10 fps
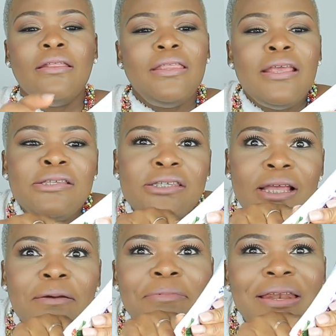there's
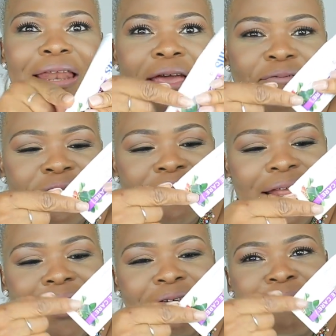some left
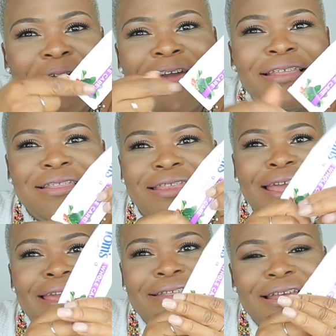right
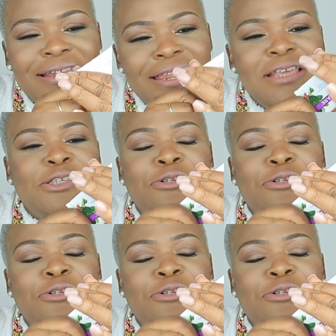there that needs